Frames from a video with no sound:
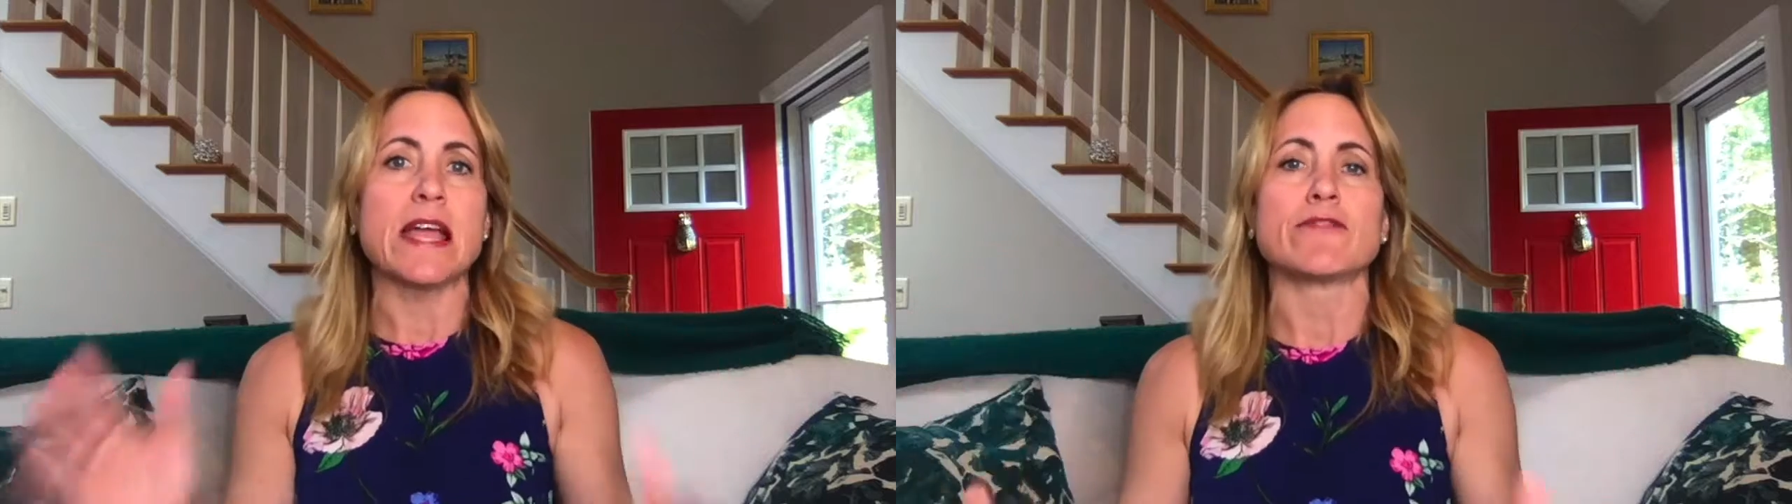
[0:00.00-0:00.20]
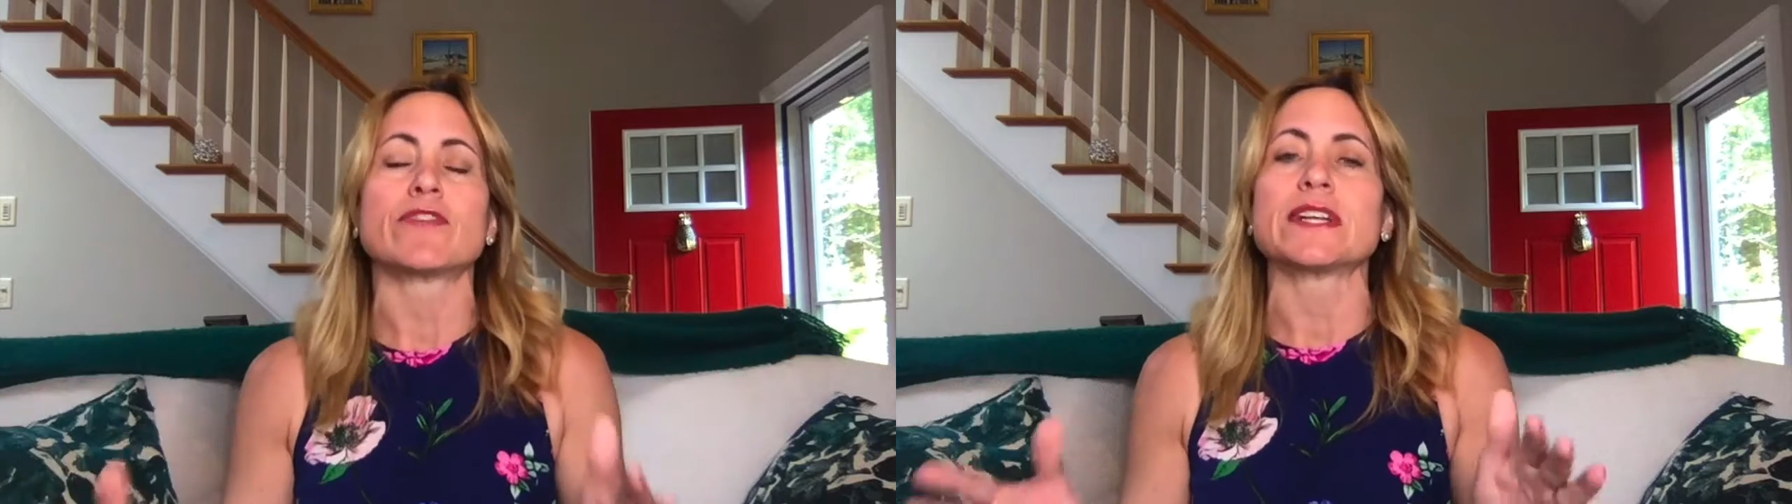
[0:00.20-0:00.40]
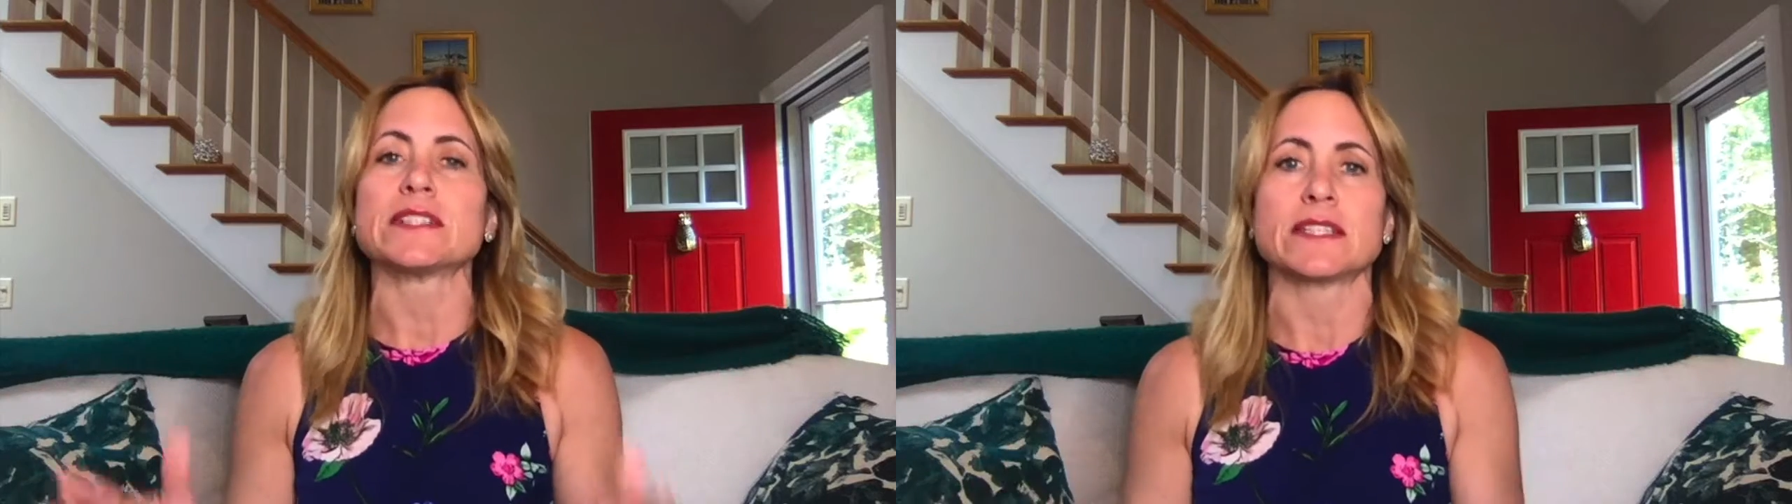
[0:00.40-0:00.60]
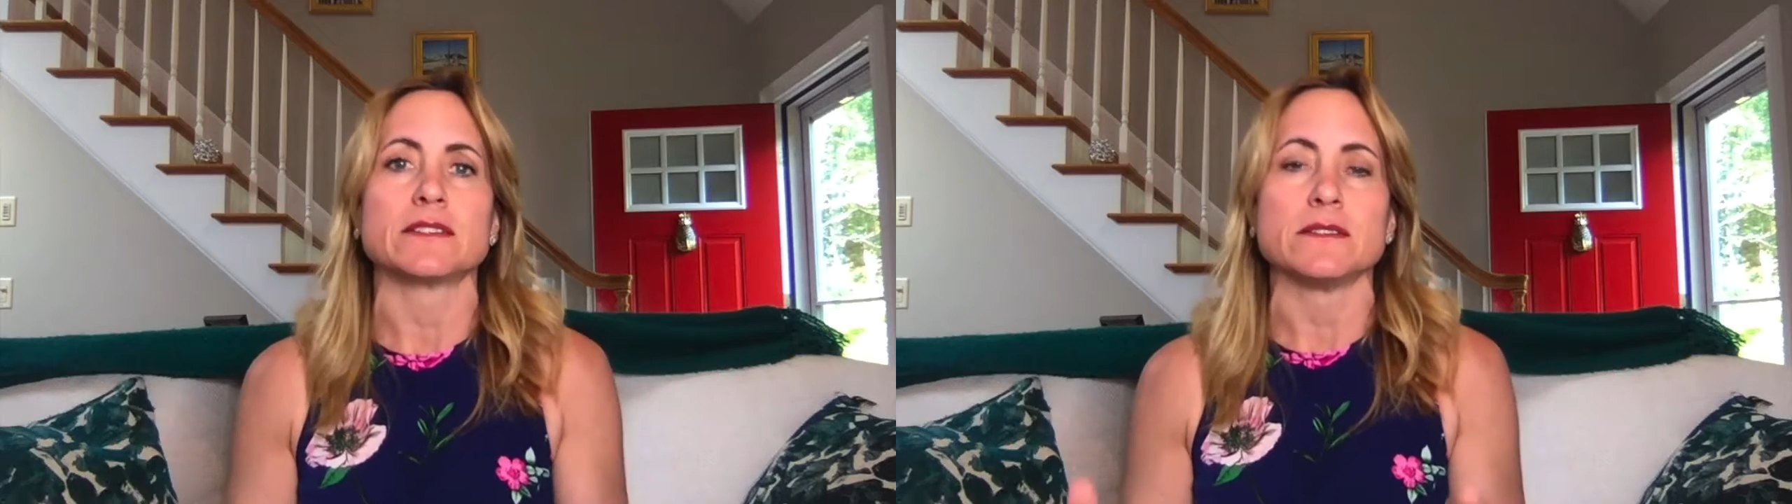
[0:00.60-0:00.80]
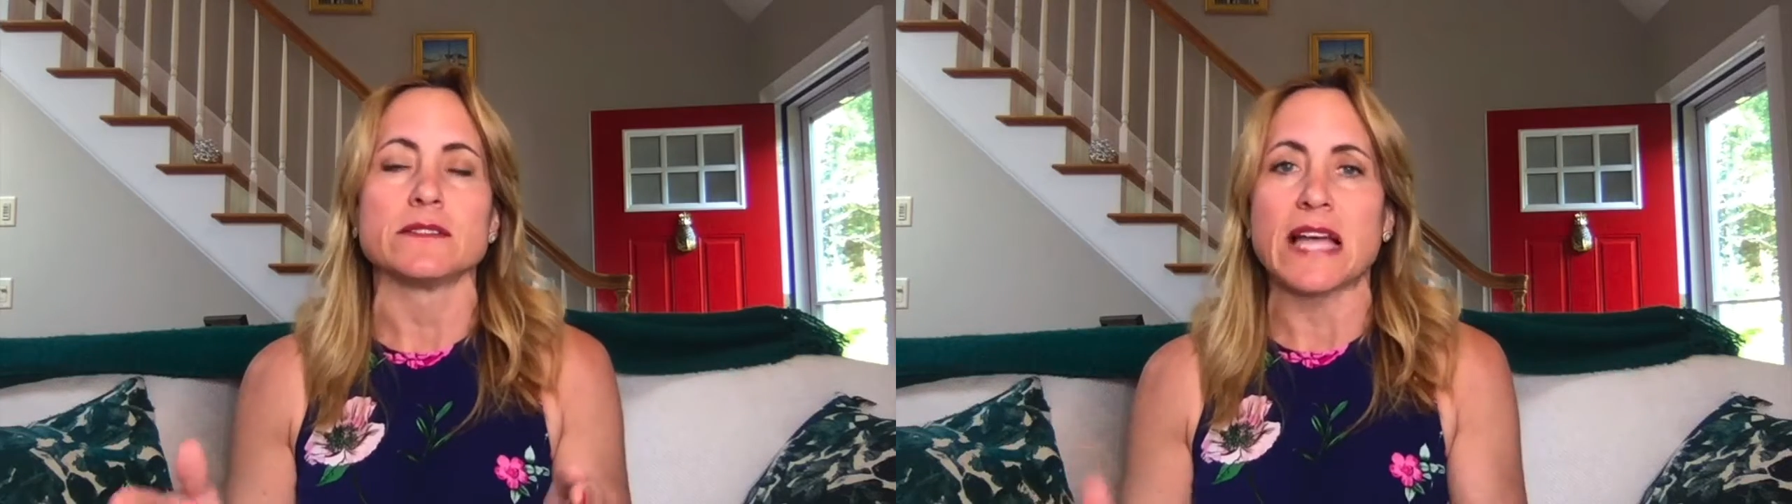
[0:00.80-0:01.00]
every
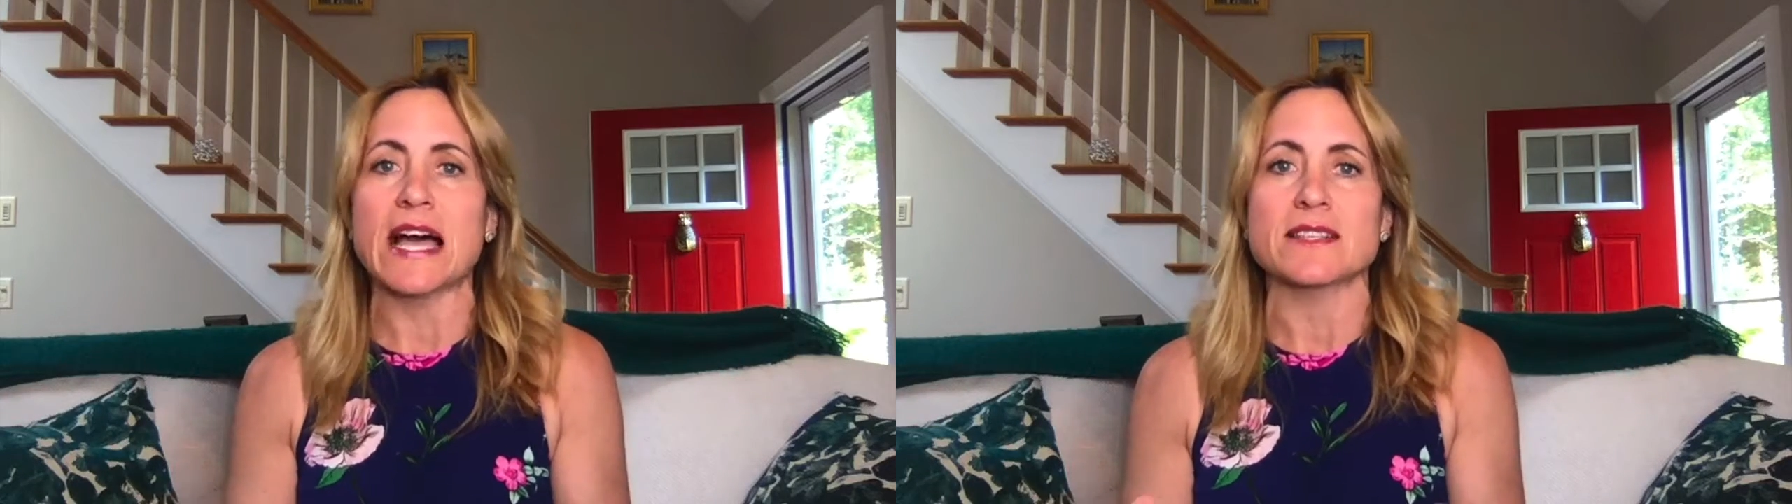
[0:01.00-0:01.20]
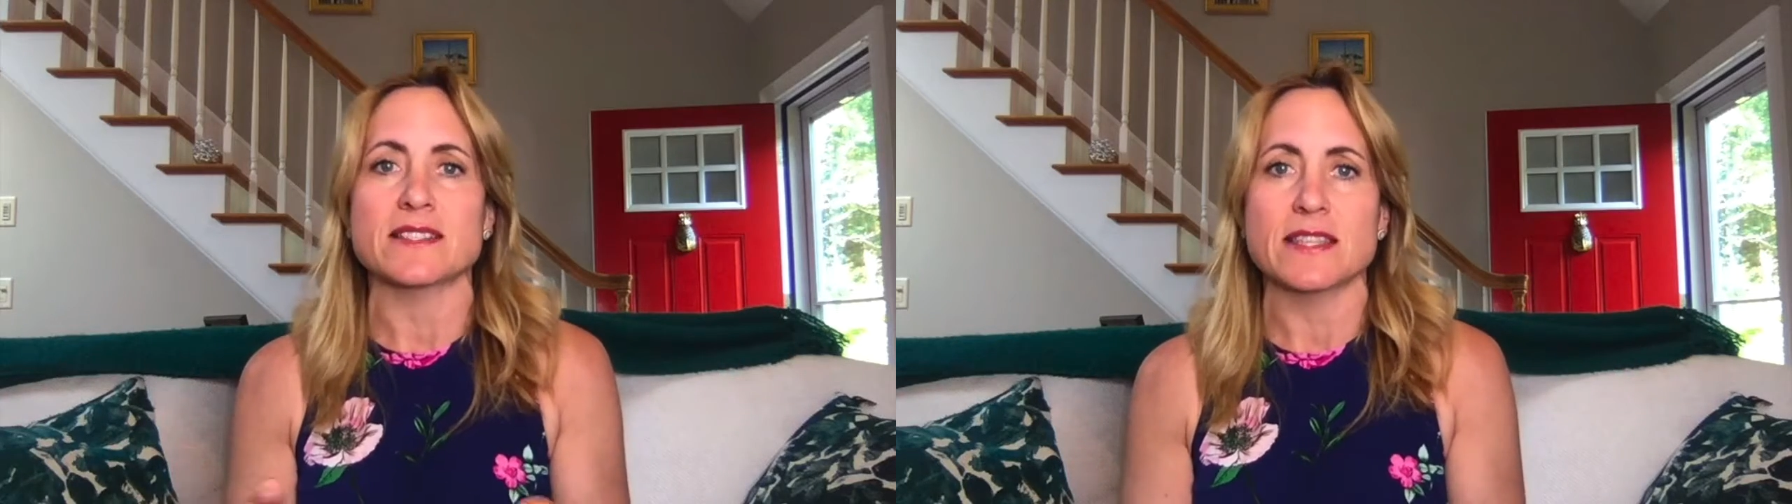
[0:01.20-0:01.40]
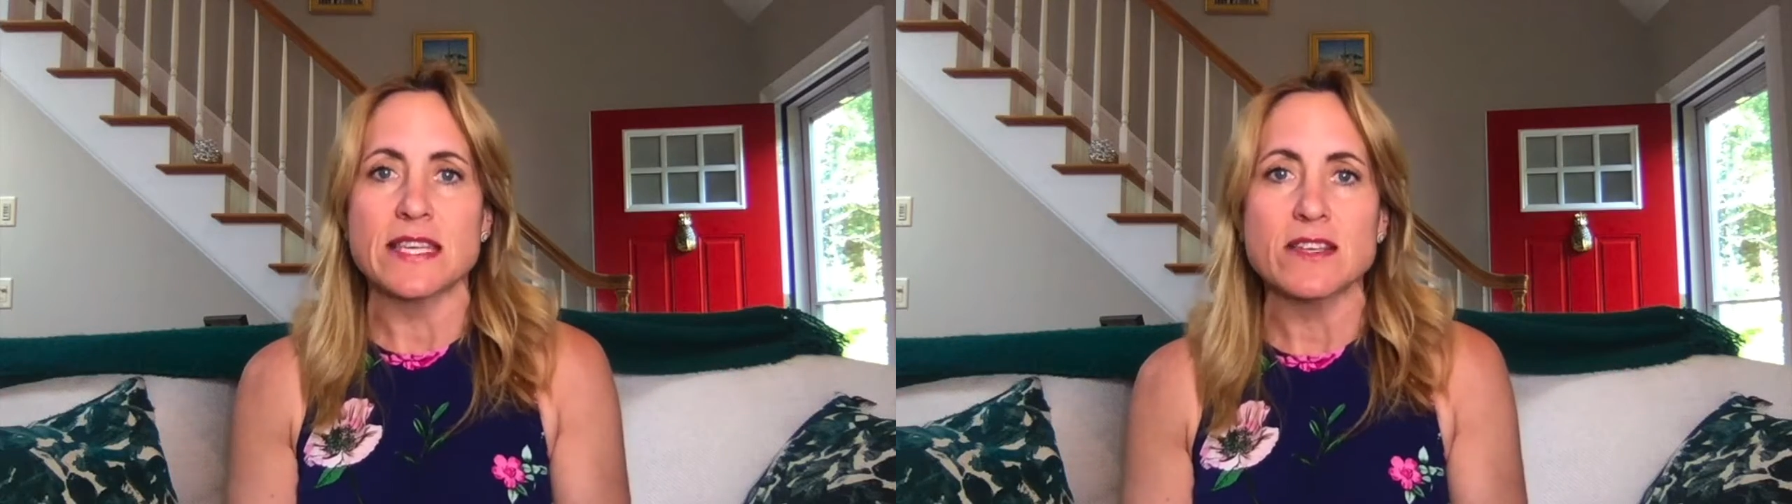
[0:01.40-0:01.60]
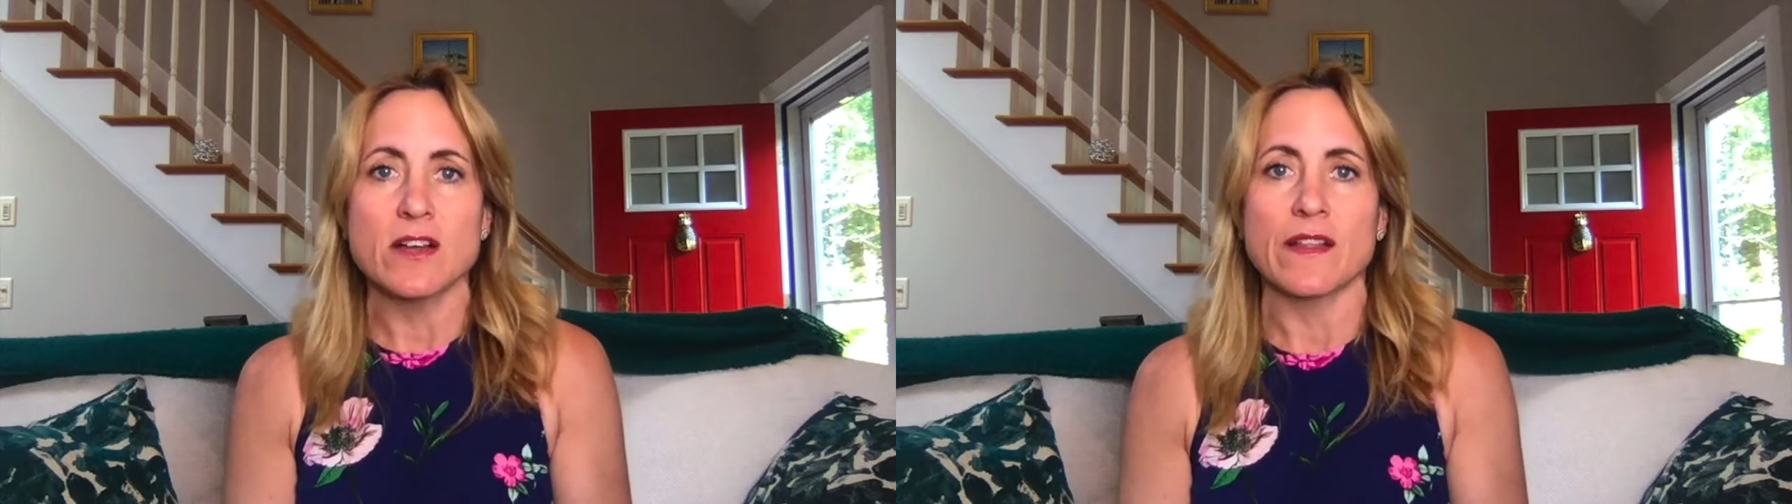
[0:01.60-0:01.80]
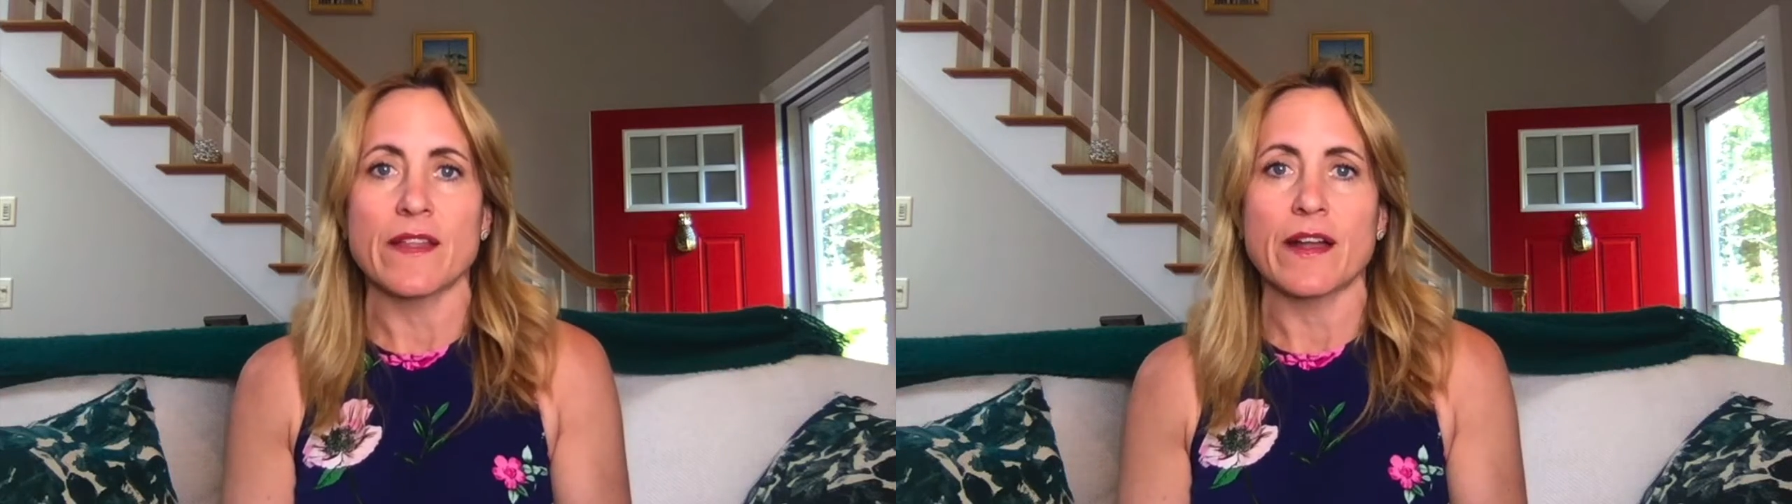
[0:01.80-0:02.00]
little last thing
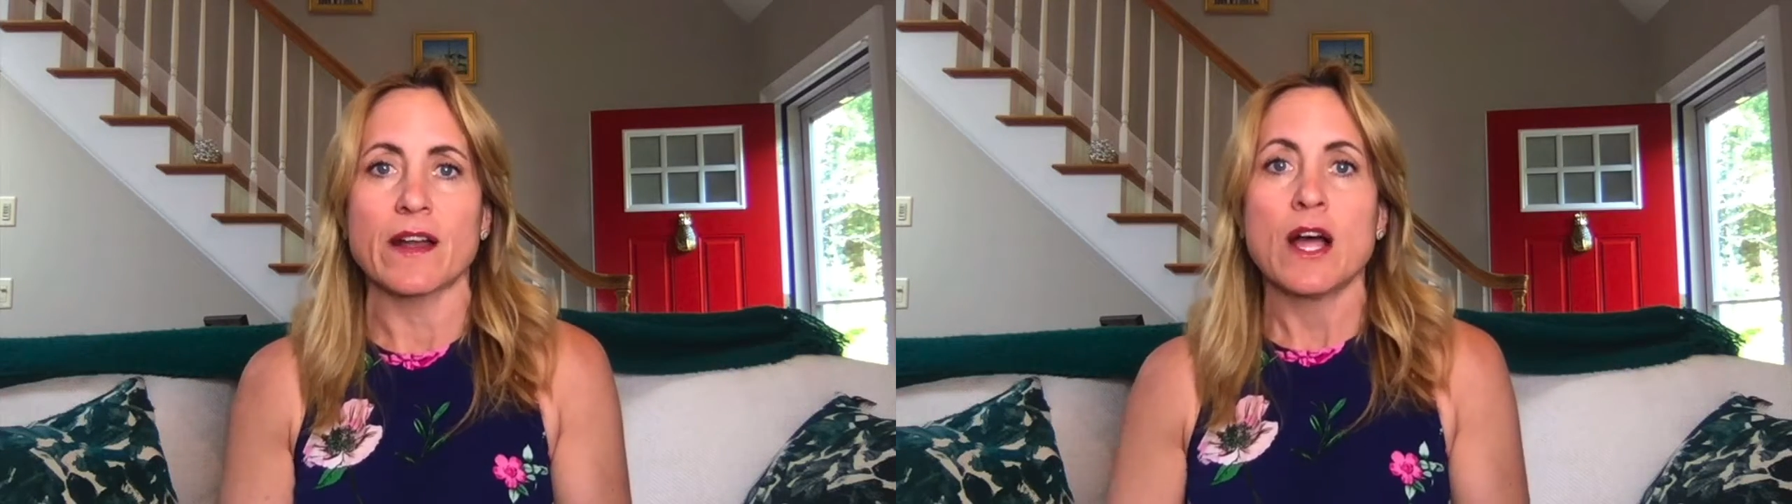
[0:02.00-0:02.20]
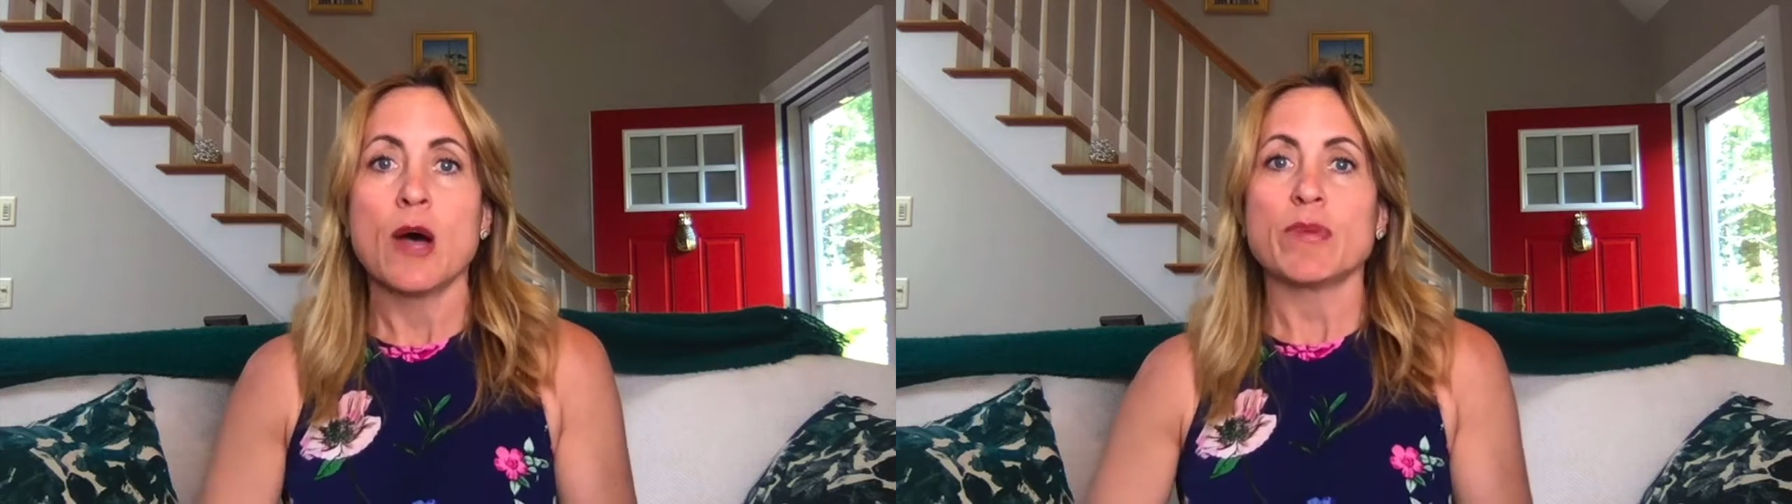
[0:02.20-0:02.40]
on there,